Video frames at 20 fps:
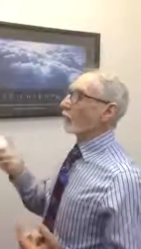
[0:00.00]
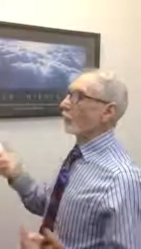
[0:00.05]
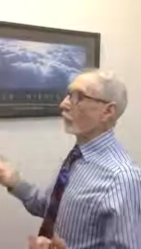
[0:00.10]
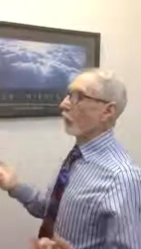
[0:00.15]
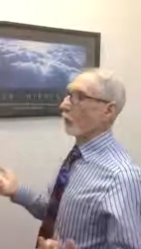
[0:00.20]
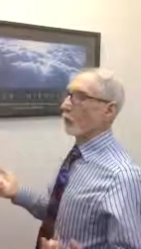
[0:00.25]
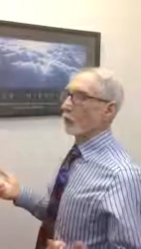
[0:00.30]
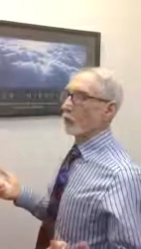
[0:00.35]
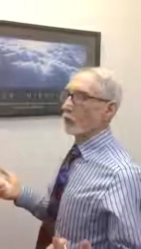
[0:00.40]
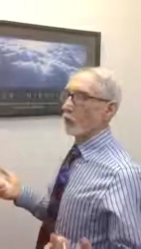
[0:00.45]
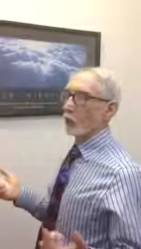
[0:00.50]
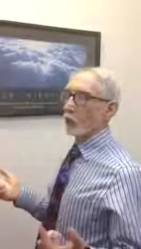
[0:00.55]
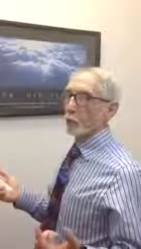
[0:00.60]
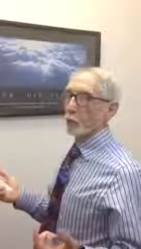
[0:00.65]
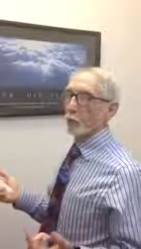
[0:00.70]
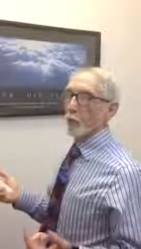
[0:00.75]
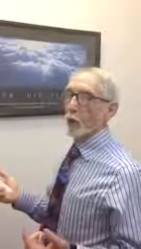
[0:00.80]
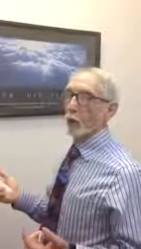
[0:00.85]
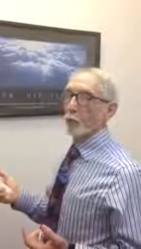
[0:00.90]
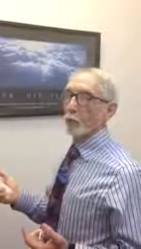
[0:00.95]
That was 6
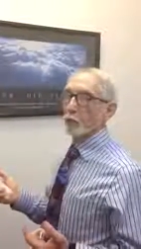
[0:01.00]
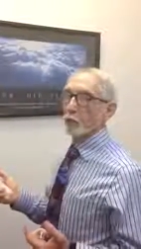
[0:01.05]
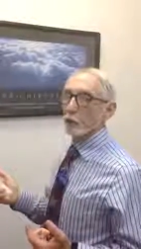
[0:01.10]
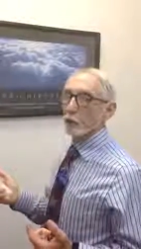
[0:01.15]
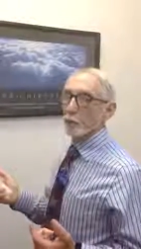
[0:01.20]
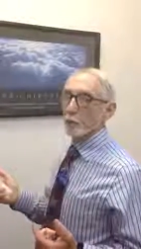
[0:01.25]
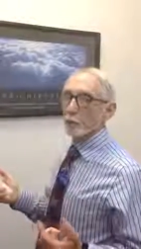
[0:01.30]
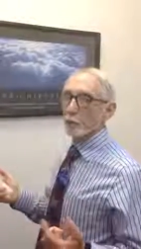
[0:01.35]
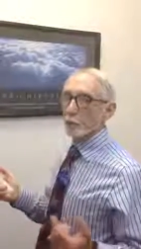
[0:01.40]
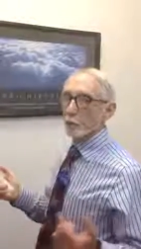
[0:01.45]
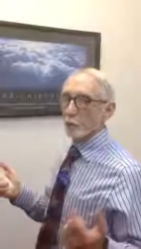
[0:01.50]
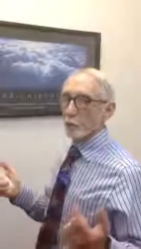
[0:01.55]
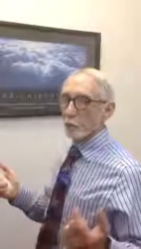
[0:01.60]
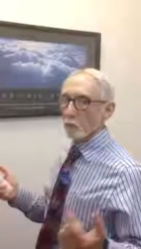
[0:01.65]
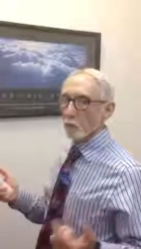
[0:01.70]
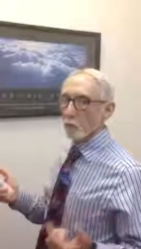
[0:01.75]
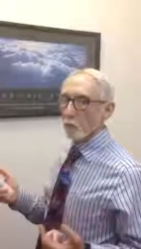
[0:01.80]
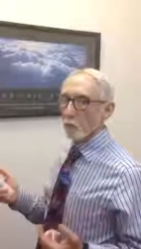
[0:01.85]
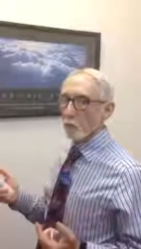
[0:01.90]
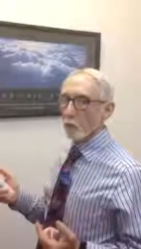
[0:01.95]
pumps
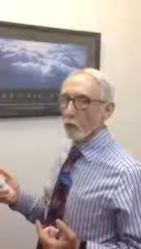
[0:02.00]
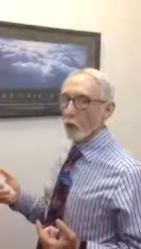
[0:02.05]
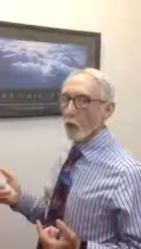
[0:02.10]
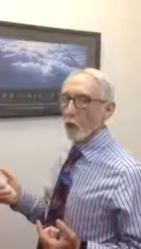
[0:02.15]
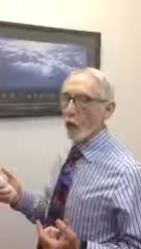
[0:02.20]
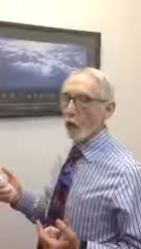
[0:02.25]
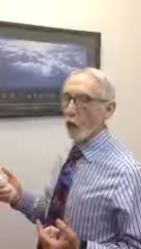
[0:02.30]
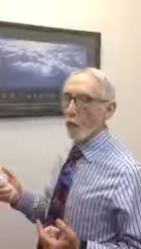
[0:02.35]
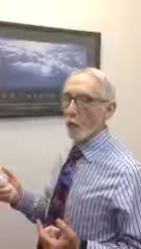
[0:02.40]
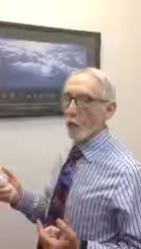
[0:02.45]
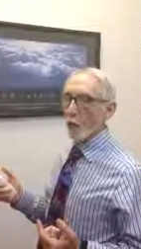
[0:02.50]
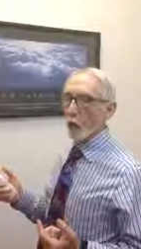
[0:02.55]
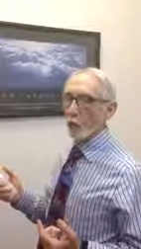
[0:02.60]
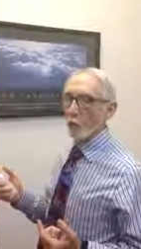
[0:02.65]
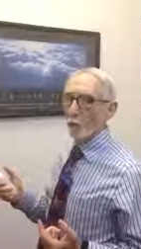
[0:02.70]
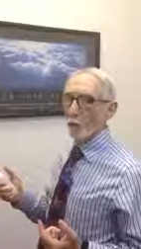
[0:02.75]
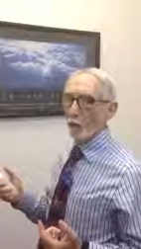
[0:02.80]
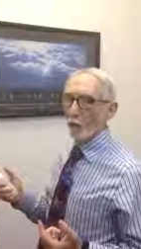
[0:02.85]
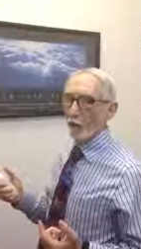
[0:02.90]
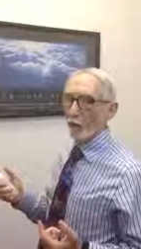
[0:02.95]
on
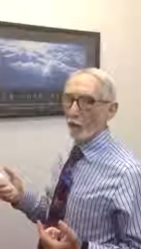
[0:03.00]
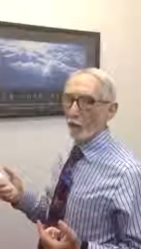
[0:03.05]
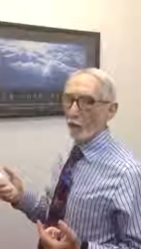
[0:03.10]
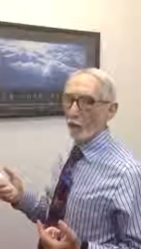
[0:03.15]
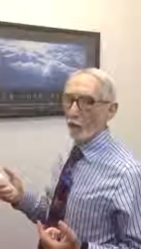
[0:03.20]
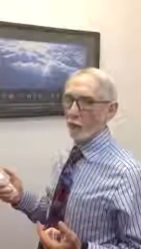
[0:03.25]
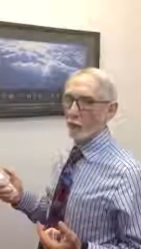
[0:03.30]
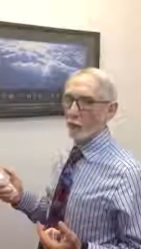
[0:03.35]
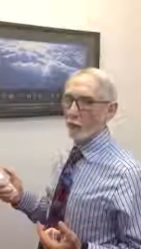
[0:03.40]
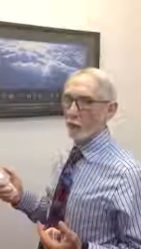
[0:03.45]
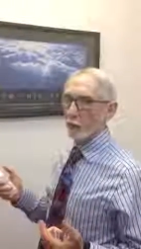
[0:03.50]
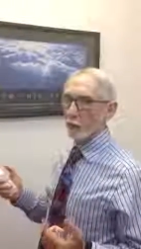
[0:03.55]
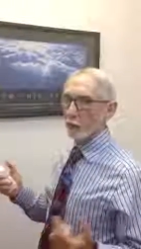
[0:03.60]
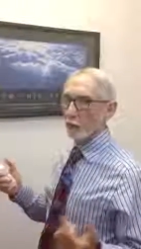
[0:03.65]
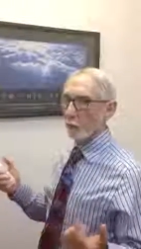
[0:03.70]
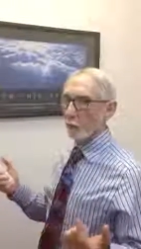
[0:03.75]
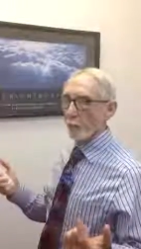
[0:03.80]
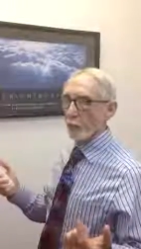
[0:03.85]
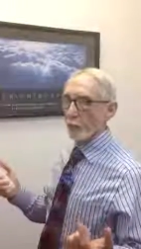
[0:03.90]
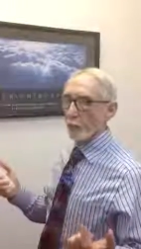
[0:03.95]
1 breath.
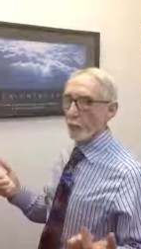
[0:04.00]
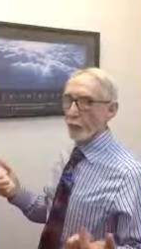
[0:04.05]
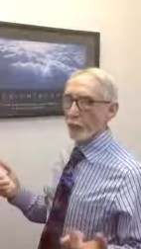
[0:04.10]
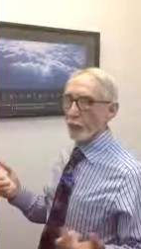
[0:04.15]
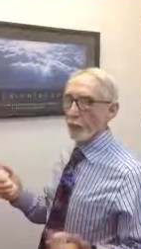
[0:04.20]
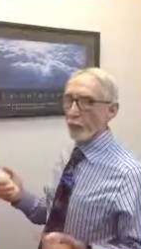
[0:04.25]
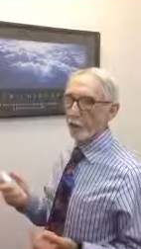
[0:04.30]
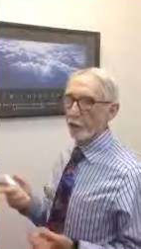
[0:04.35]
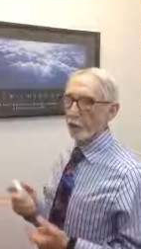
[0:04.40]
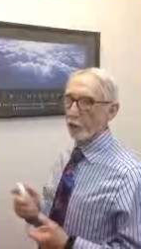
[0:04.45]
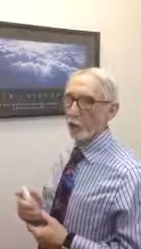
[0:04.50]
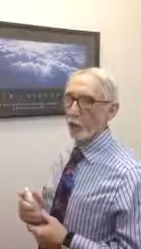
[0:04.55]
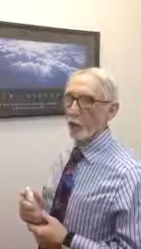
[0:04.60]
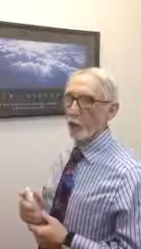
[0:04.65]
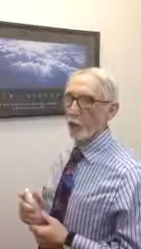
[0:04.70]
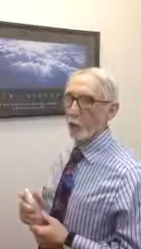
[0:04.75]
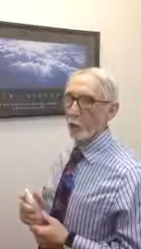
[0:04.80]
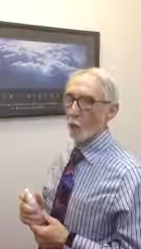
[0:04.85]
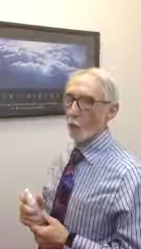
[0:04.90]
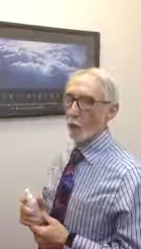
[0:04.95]
Some people can't do
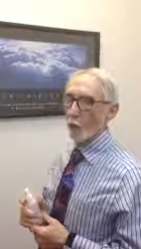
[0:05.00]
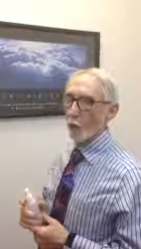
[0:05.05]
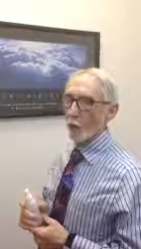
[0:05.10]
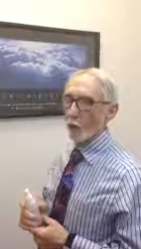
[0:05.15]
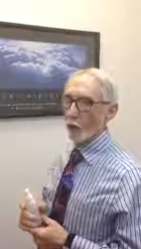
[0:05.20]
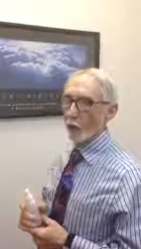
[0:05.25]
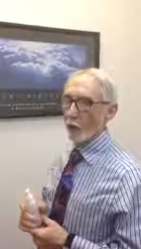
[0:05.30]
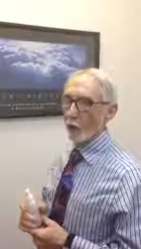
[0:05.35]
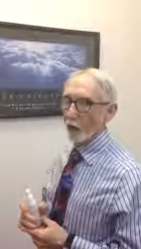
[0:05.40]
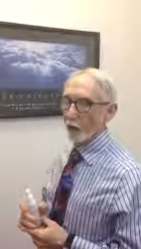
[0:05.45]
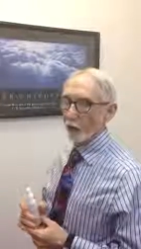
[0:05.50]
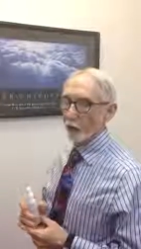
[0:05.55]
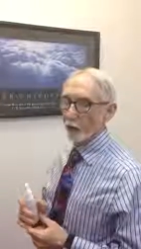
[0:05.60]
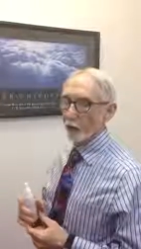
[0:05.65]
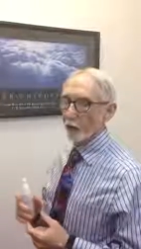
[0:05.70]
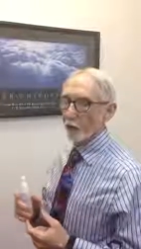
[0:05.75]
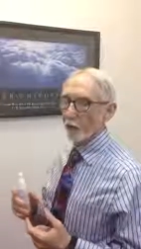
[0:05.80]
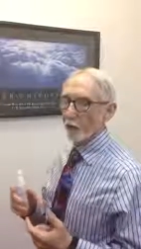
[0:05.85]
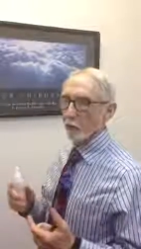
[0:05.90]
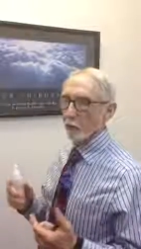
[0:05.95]
it on 1 breath.
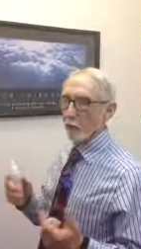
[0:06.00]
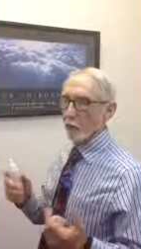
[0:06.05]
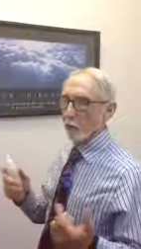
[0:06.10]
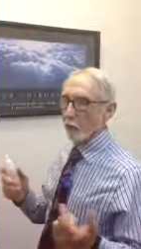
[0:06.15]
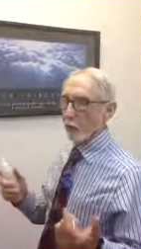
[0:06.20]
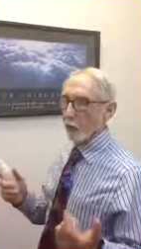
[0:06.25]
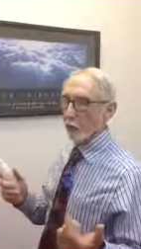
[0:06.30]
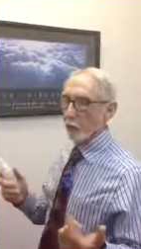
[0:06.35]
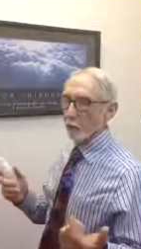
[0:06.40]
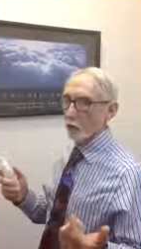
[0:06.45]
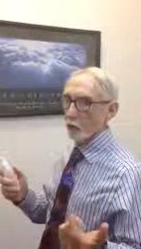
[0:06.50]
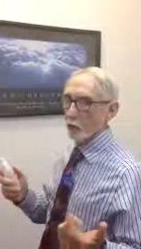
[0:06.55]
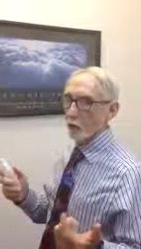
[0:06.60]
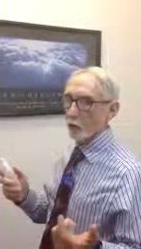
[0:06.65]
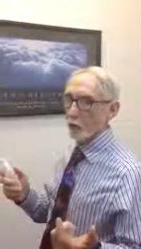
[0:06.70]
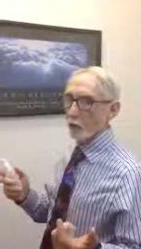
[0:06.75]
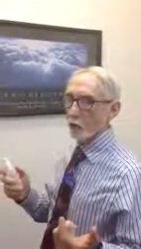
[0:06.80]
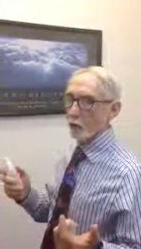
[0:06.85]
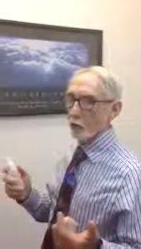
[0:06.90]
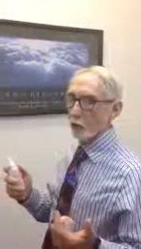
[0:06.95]
I'll do
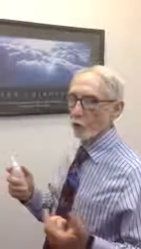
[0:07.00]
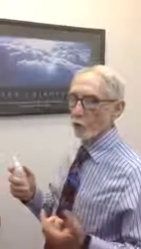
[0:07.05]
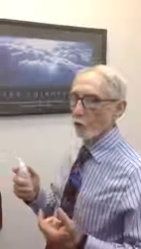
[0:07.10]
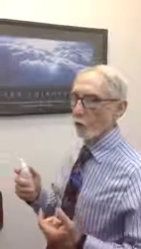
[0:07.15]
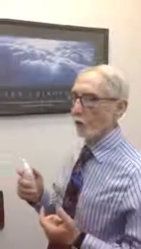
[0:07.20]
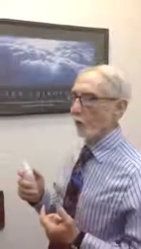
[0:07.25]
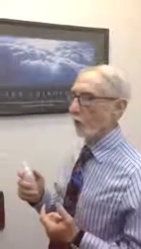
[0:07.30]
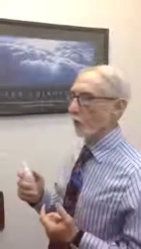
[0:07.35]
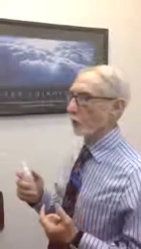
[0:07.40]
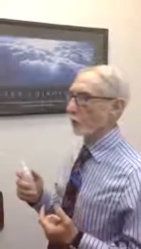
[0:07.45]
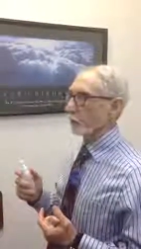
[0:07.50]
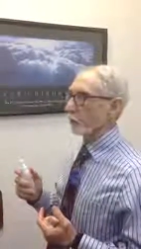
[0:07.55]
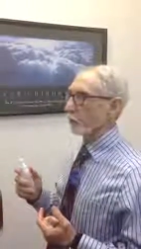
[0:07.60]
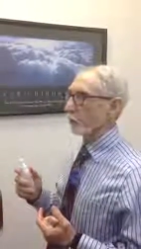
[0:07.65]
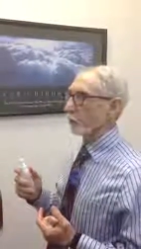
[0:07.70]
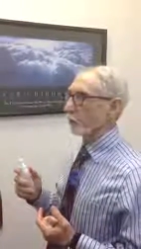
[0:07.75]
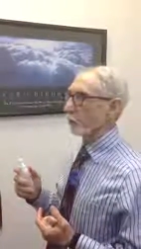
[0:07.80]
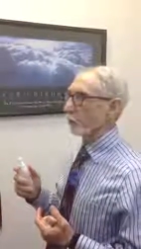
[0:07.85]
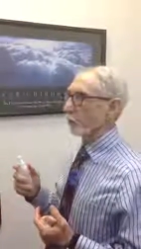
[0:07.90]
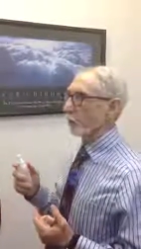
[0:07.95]
it on 2
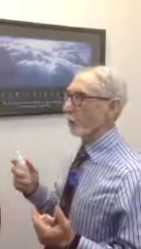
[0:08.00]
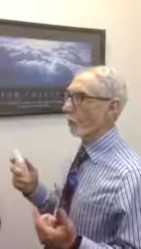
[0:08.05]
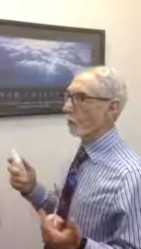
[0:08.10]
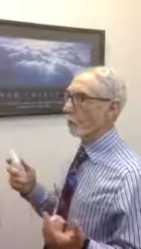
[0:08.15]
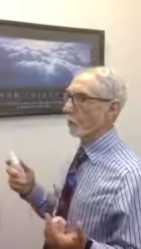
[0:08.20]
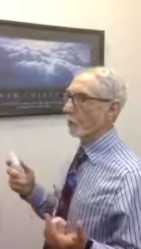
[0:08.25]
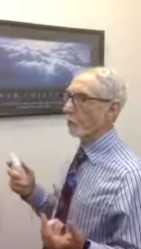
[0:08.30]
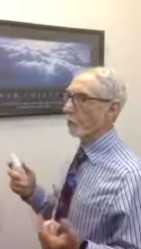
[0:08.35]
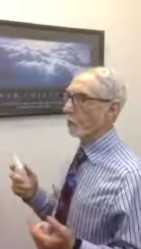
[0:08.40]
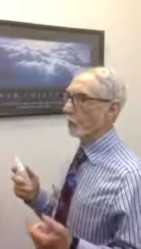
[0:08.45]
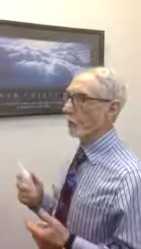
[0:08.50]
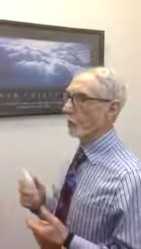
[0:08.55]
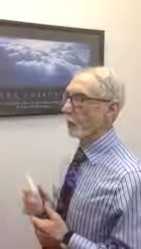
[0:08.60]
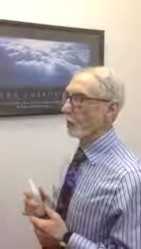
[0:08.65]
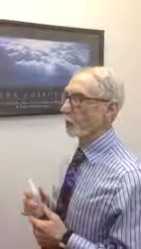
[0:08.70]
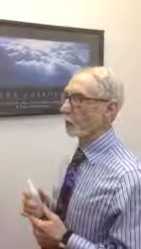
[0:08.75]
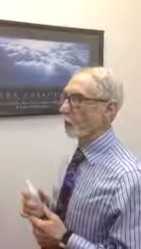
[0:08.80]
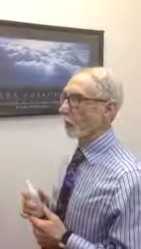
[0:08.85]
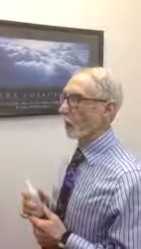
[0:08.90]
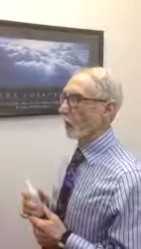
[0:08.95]
breaths. 3 pumps on
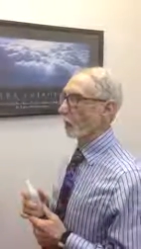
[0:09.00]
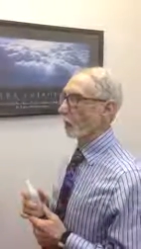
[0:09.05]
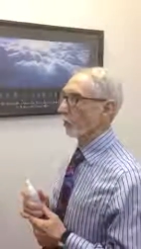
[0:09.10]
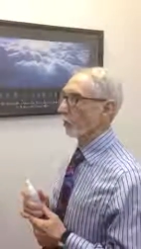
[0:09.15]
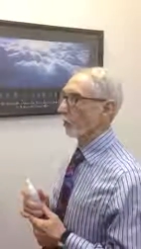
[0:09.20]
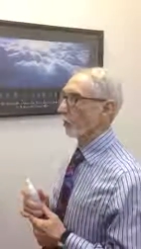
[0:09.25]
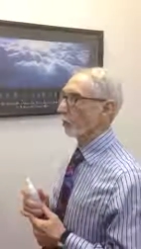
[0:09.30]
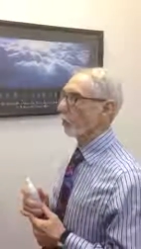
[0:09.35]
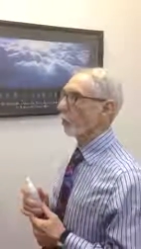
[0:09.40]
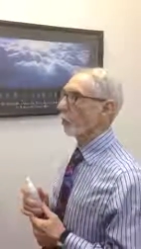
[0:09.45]
each breath.